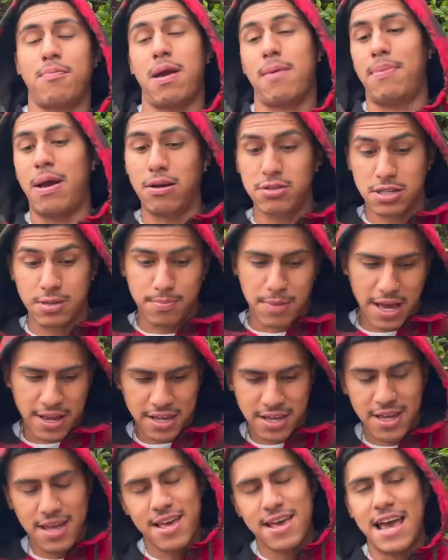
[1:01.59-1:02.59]
Bouncing
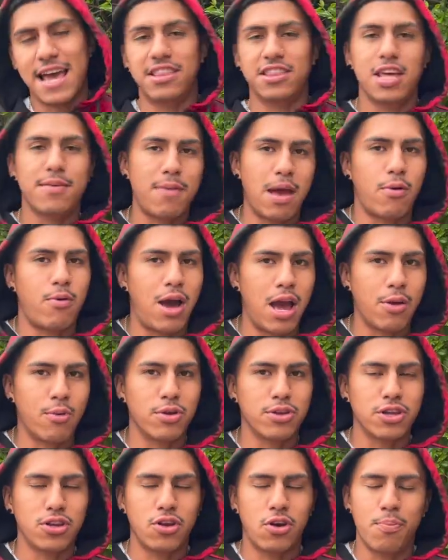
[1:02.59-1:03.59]
Betty and then my white
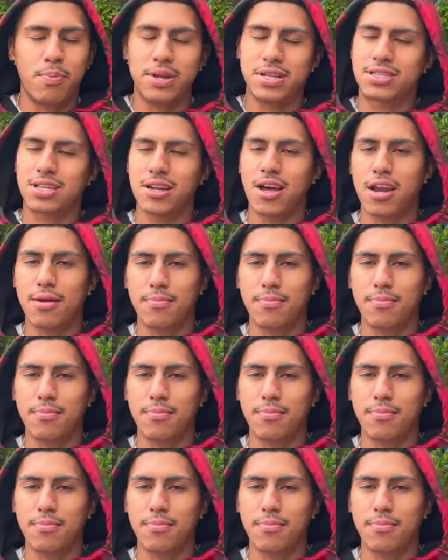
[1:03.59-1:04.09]
one, you know. But it's a lot of